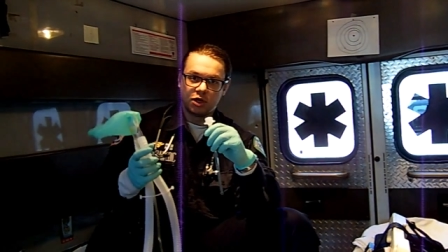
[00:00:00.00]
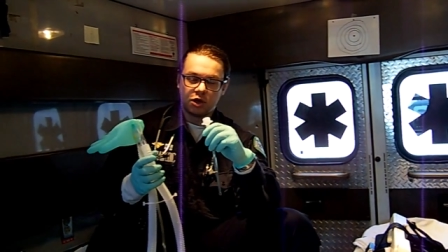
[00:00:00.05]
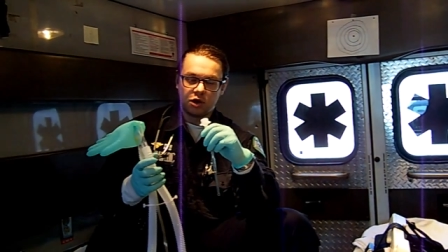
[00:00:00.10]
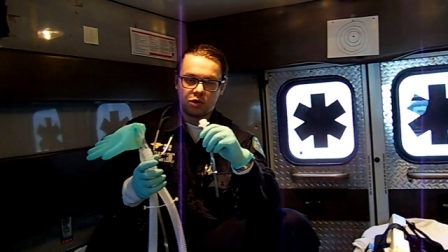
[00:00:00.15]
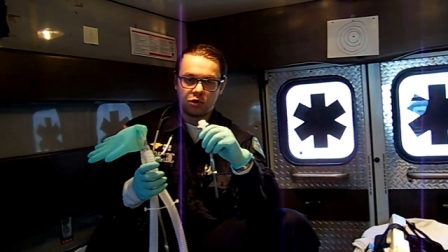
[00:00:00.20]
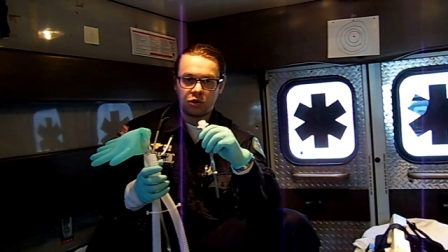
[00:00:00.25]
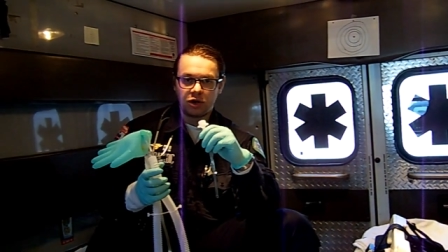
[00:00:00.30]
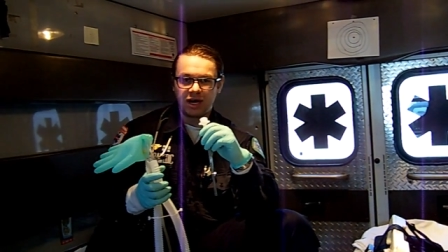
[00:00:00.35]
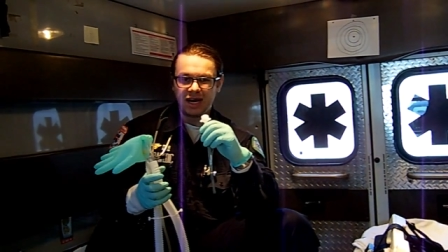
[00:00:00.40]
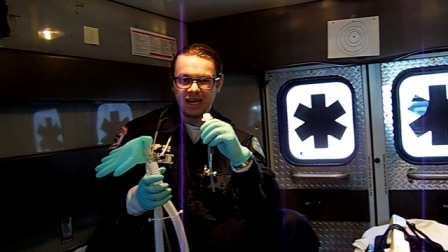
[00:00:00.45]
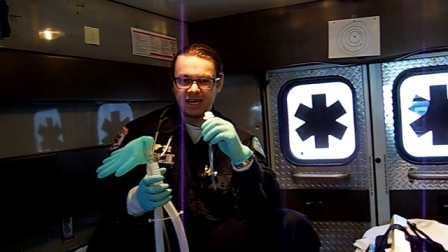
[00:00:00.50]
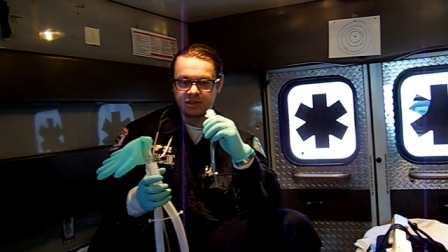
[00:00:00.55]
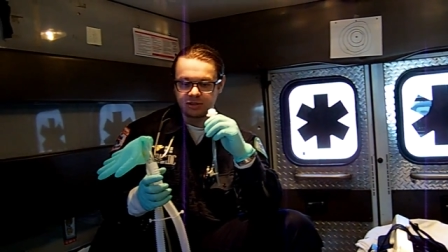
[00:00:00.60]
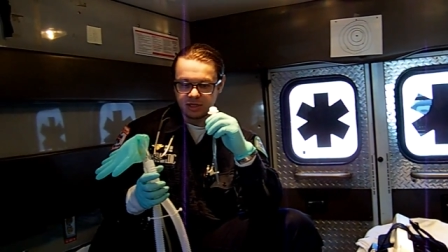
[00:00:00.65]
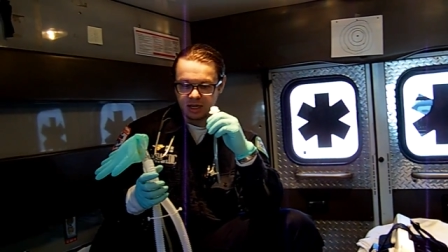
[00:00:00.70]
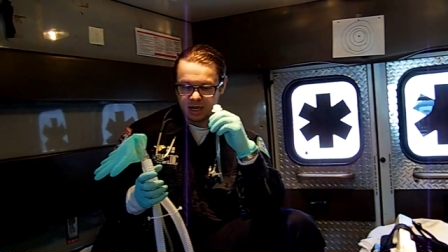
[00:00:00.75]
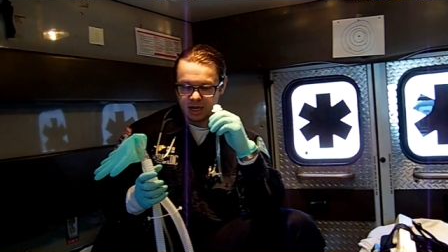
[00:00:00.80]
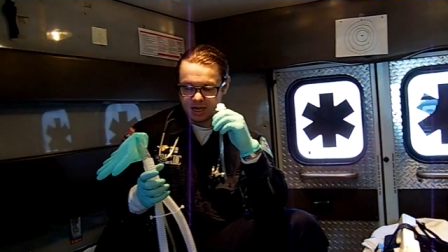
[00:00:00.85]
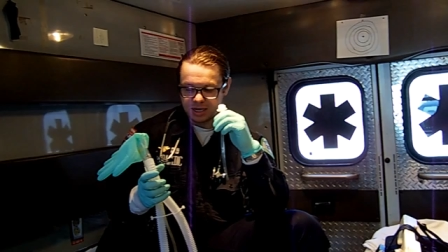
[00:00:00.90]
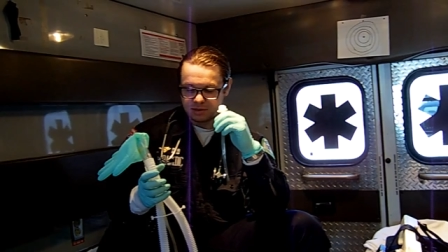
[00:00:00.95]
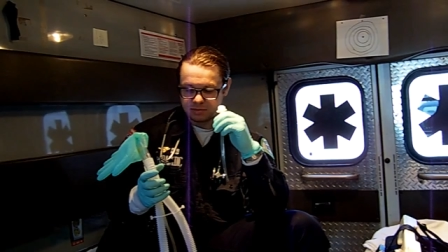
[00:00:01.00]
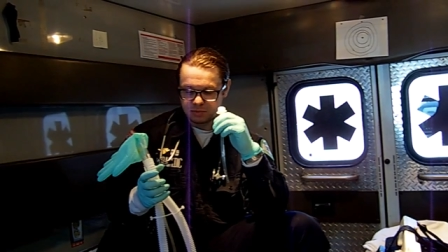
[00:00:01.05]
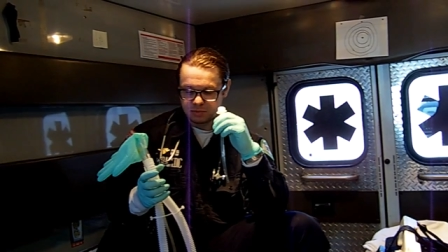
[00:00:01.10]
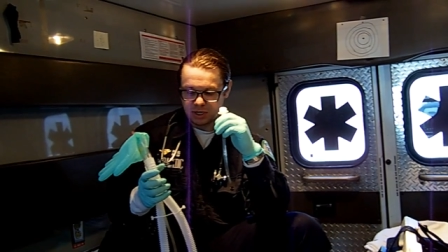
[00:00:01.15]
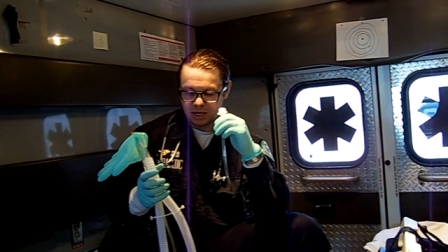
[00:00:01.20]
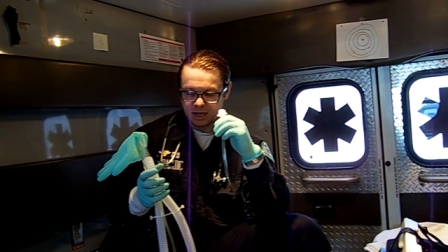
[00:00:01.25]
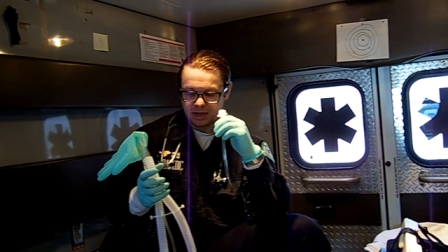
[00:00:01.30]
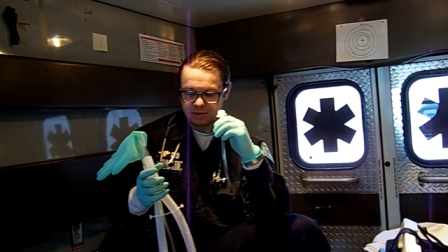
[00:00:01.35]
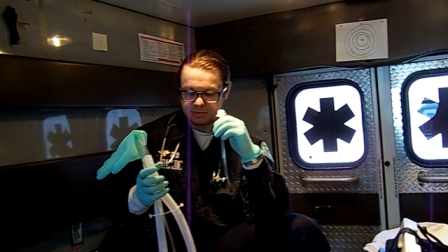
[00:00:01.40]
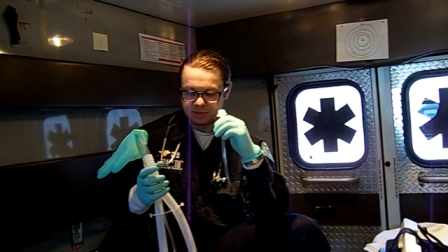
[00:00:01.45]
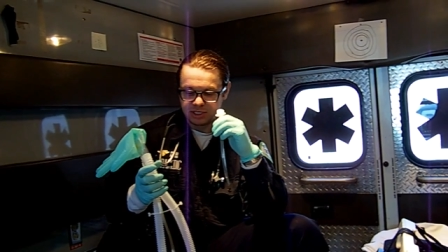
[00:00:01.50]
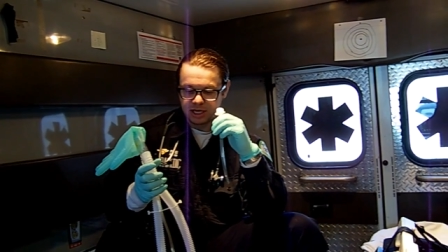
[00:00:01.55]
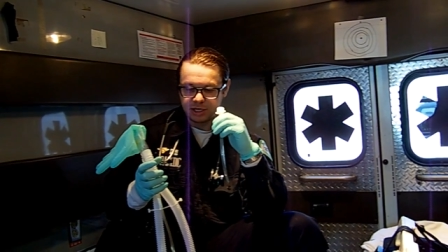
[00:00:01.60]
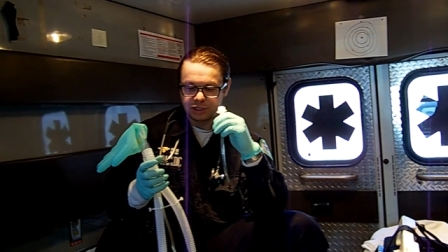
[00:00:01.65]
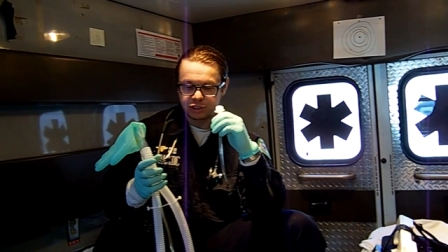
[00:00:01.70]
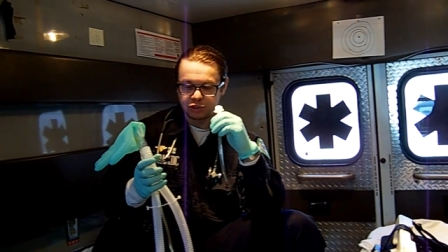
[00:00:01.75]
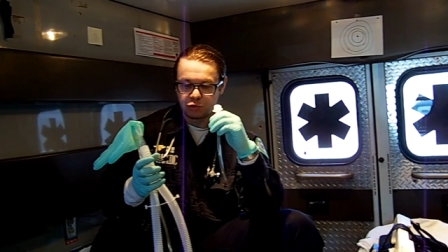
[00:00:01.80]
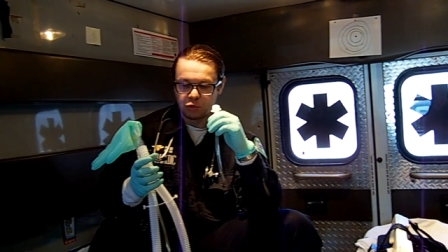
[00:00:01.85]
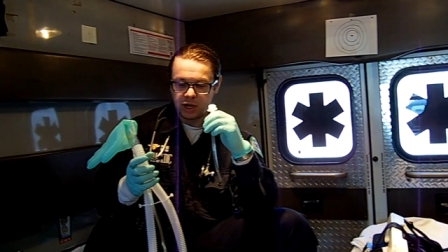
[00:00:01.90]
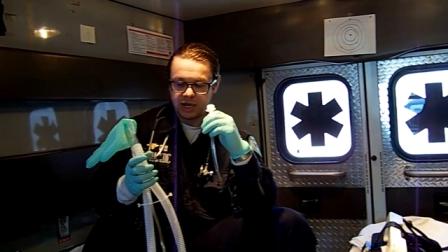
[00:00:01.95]
or it
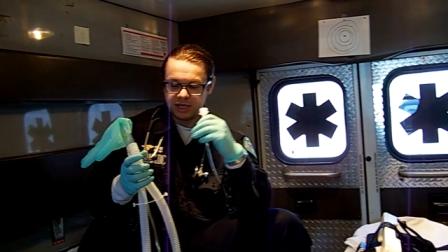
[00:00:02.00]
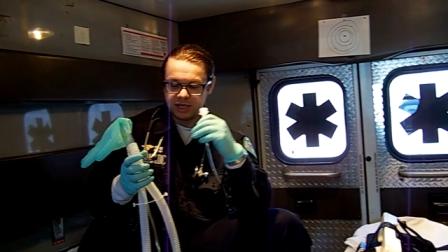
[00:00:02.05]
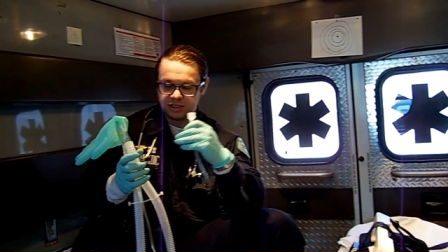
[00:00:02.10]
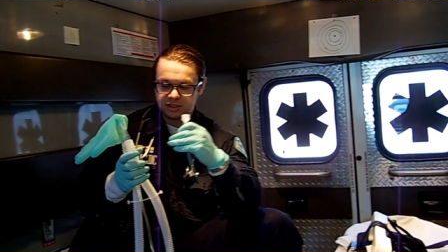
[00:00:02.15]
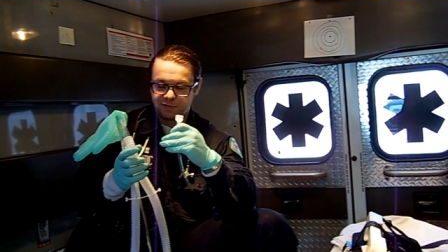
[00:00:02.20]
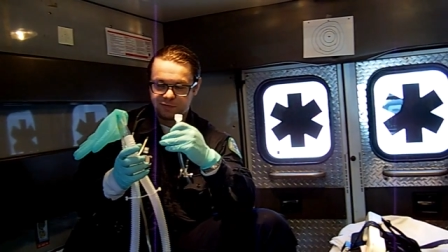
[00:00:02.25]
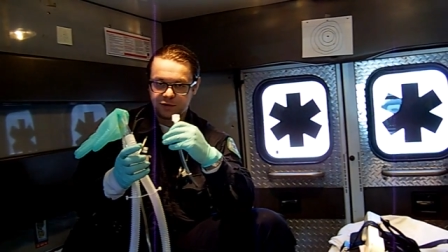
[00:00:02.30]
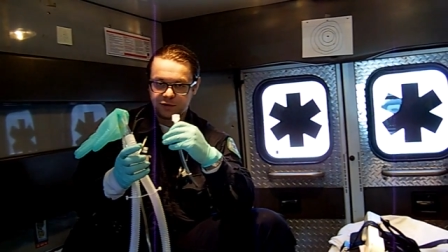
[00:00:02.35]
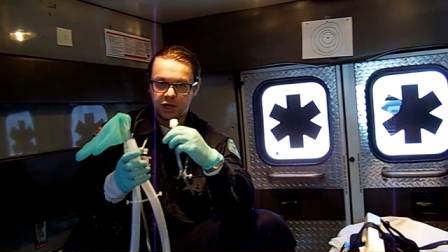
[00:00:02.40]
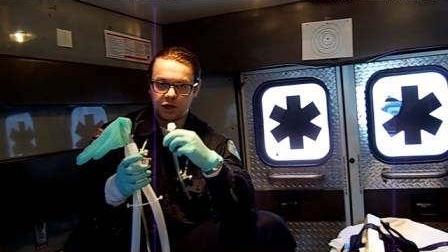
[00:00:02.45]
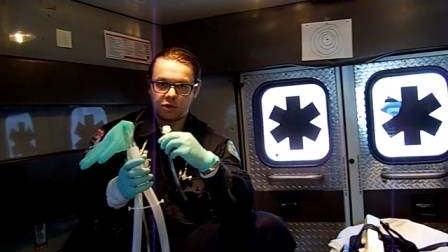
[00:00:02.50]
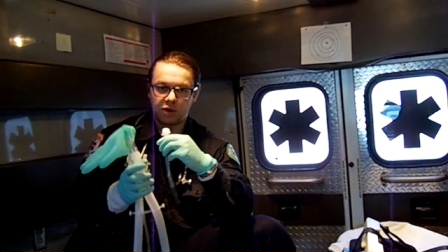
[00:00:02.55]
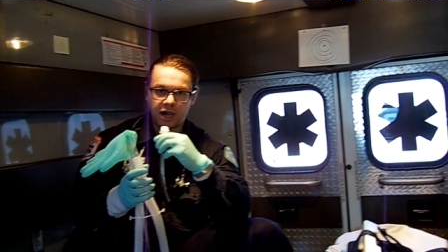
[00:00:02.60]
takes away the flow.